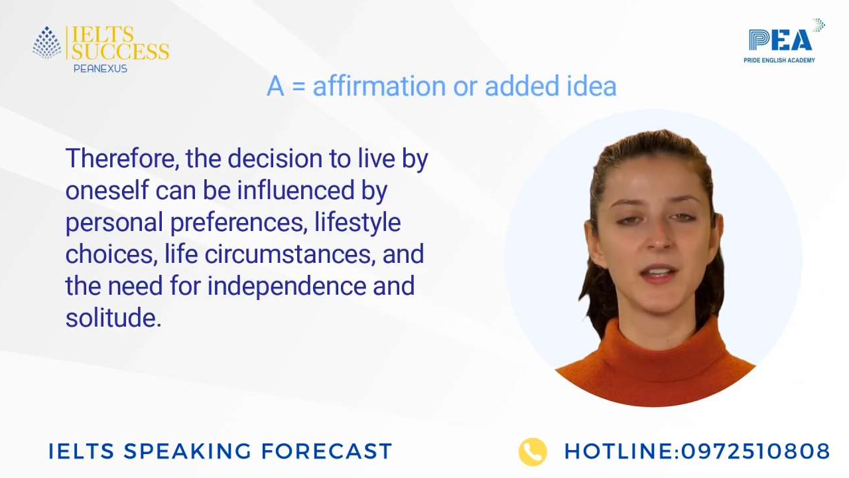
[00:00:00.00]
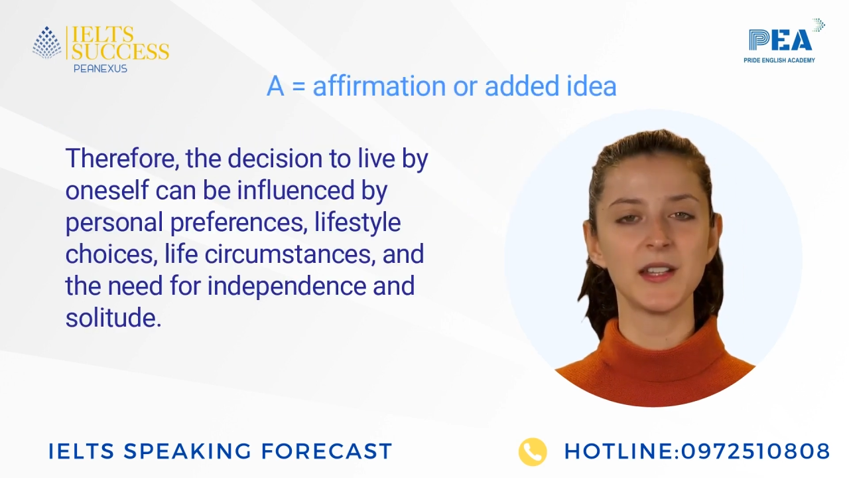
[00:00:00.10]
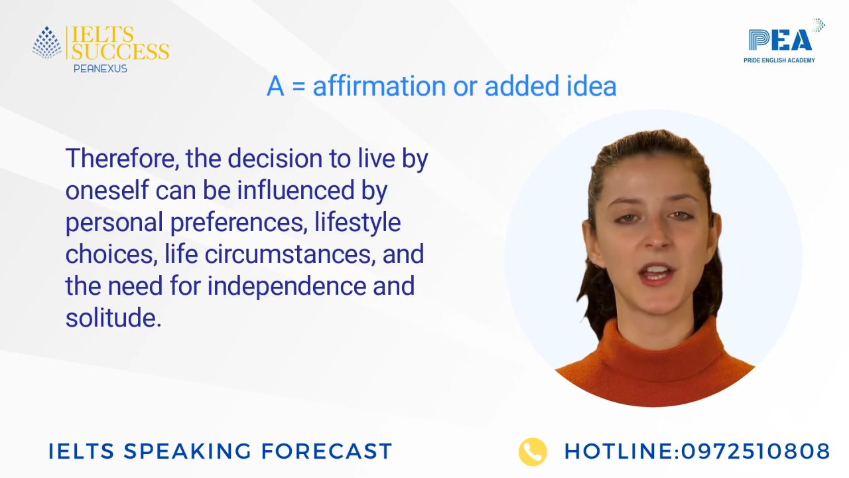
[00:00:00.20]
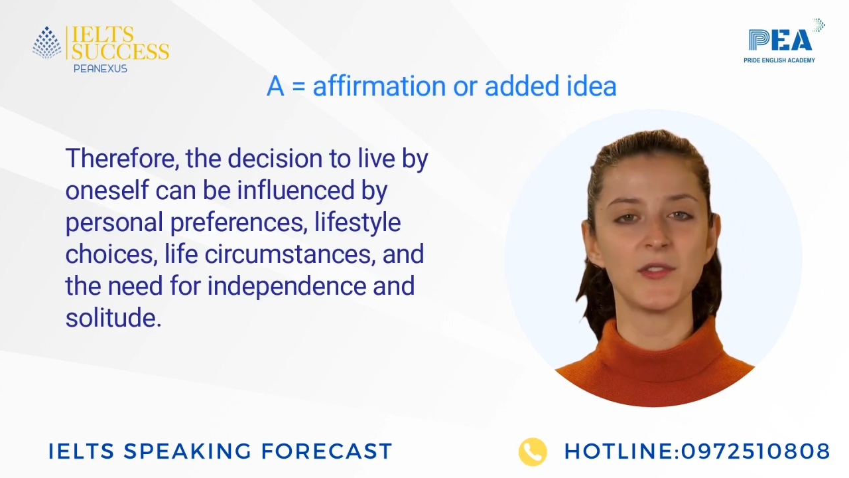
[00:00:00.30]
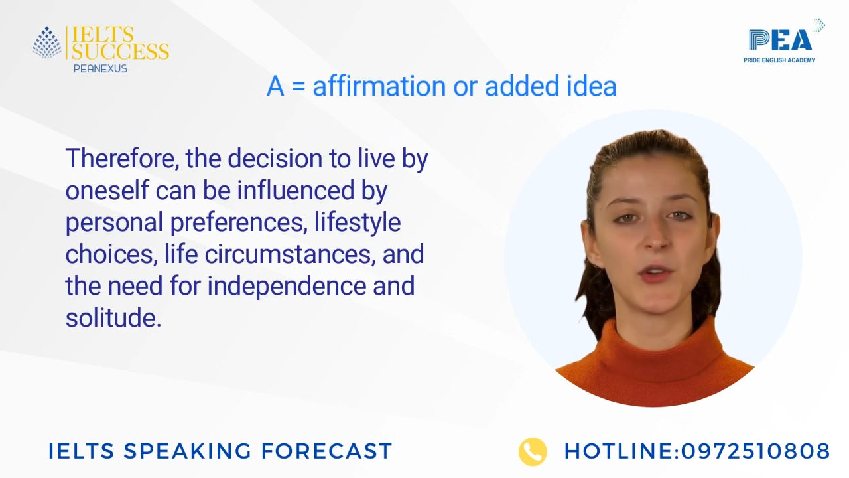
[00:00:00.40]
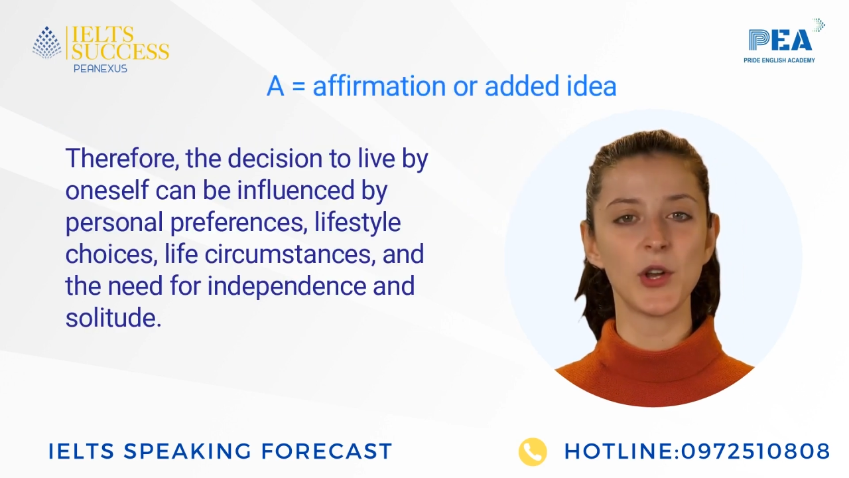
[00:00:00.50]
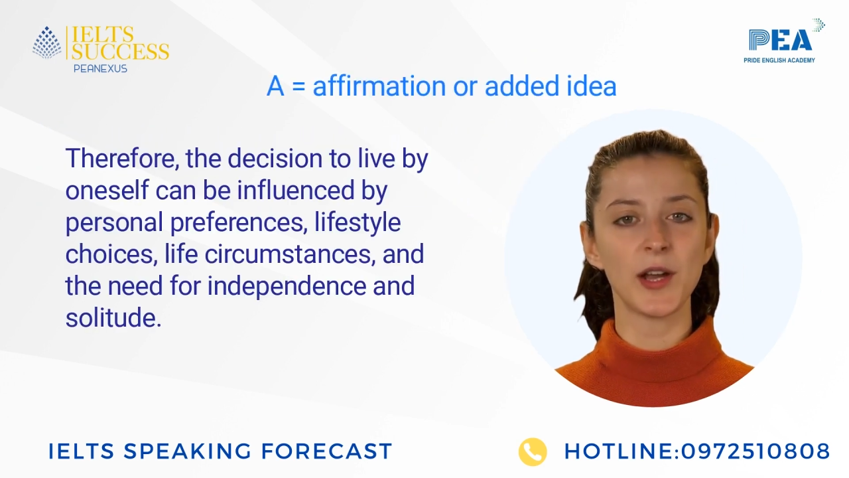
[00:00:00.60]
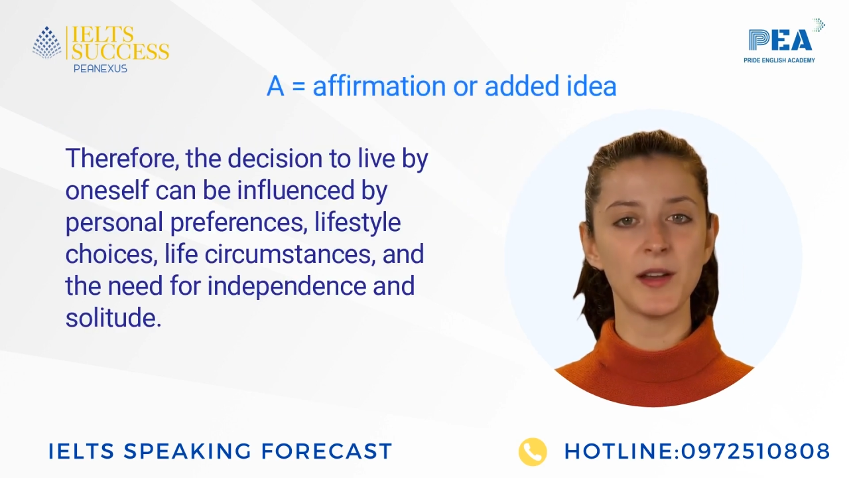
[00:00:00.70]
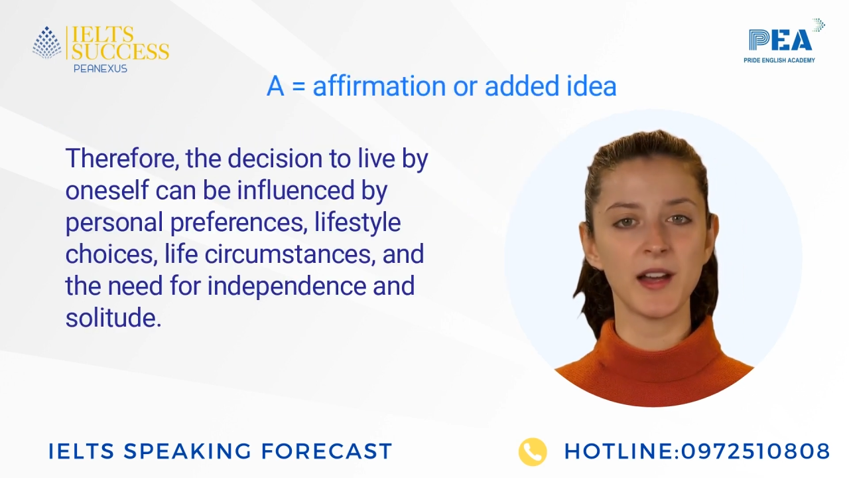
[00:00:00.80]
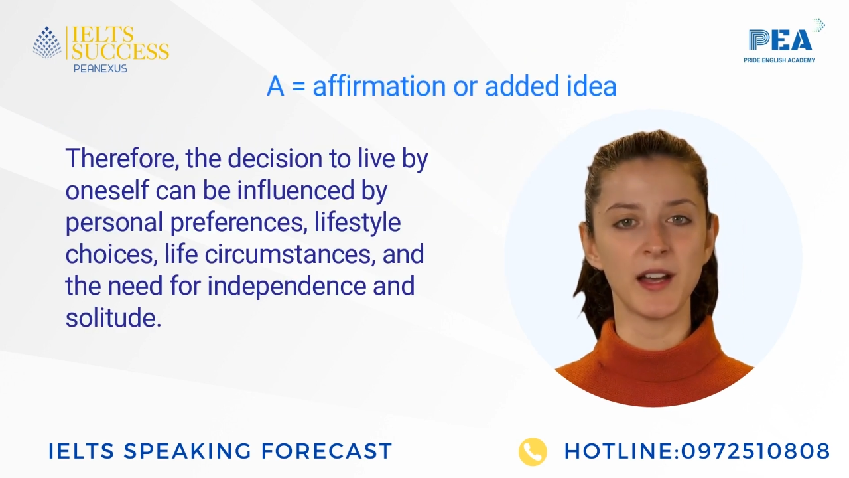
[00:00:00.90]

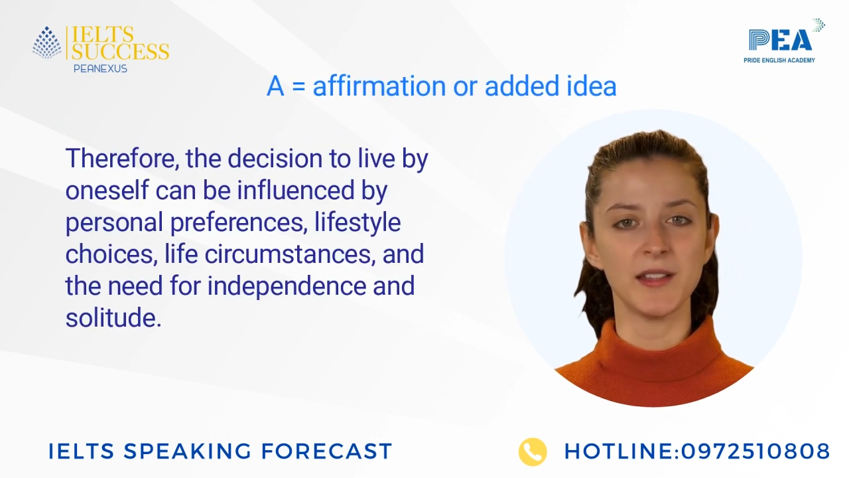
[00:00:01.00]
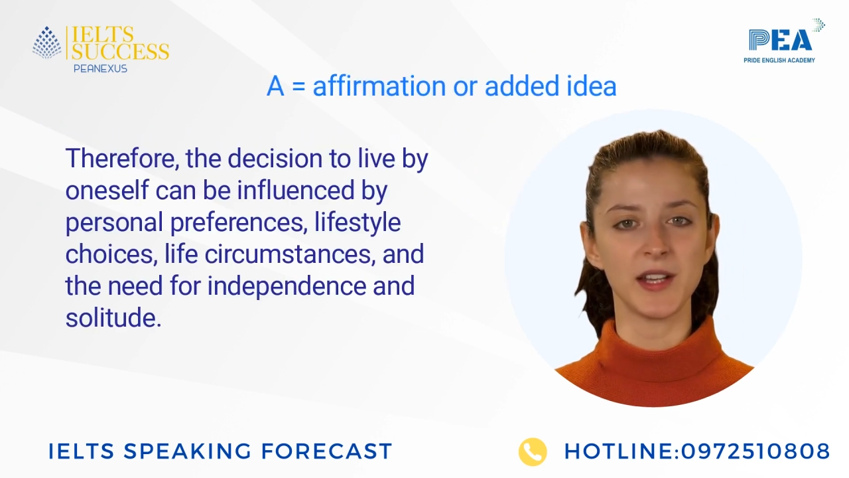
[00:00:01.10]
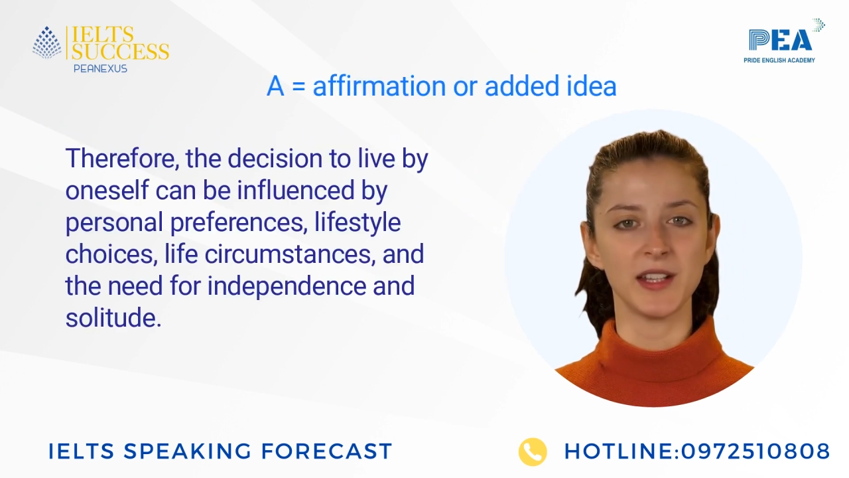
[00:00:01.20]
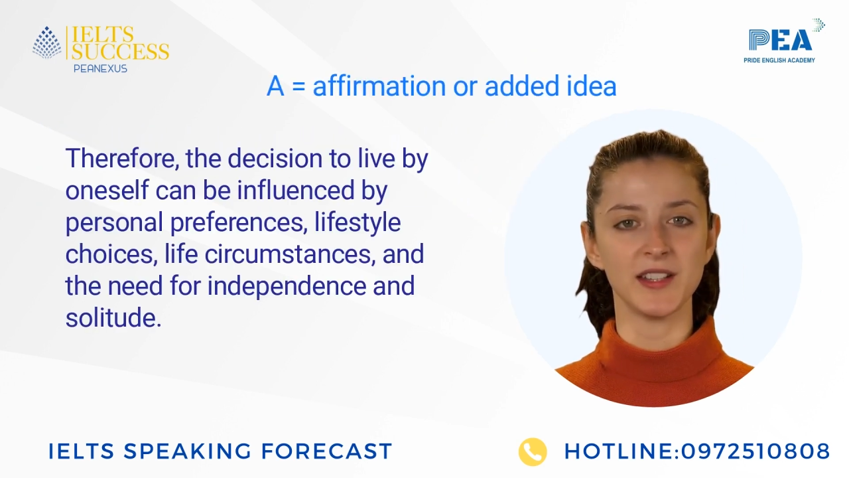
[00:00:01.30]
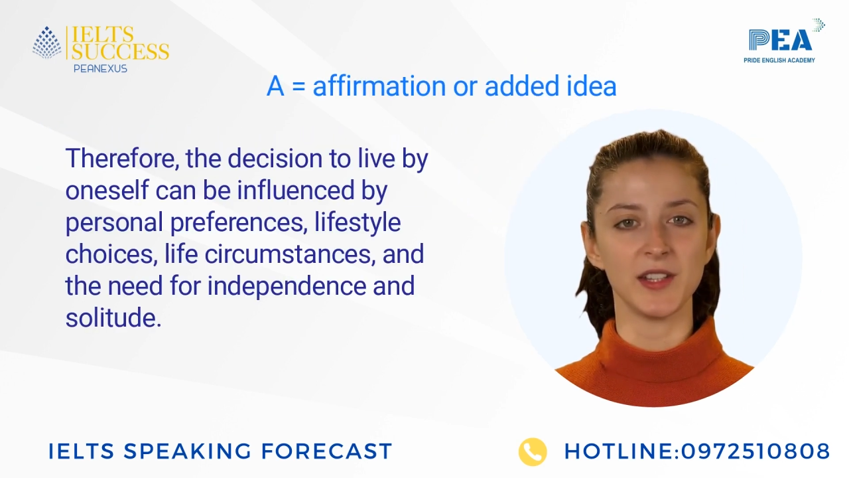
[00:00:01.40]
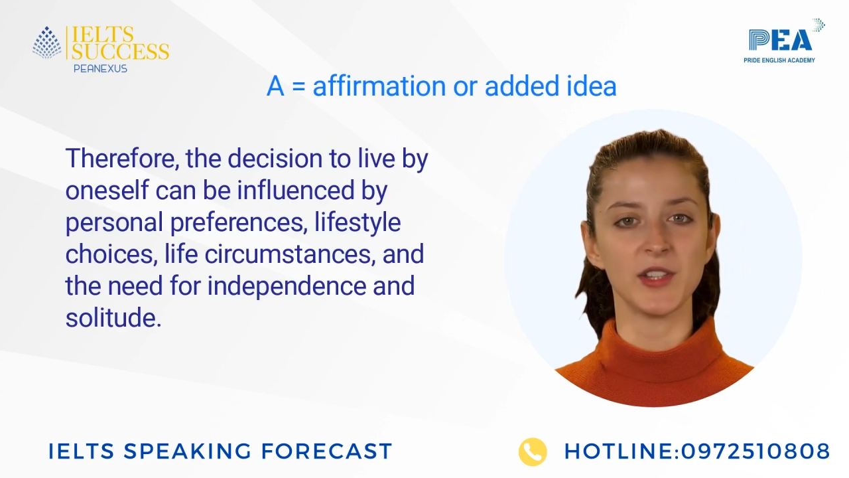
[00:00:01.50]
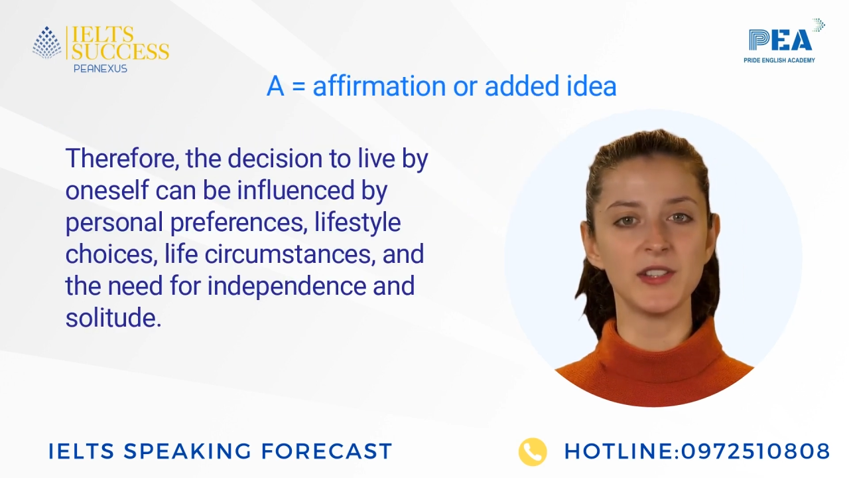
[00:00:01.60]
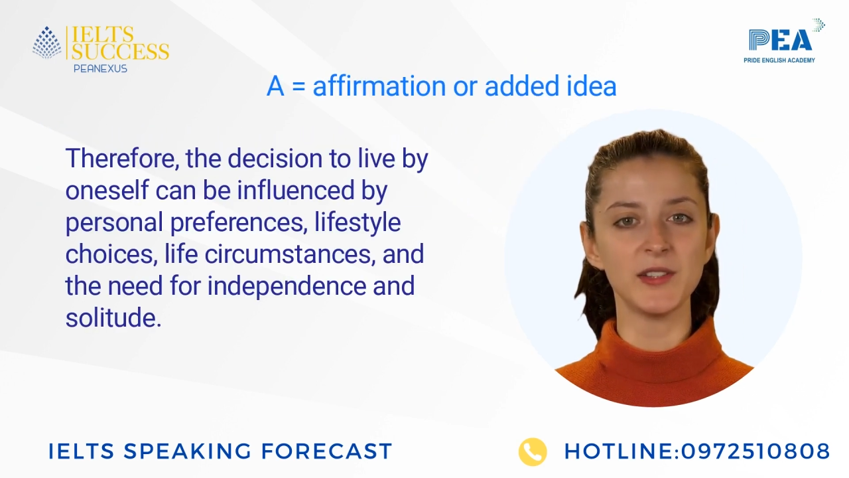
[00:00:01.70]
Therefore, the decision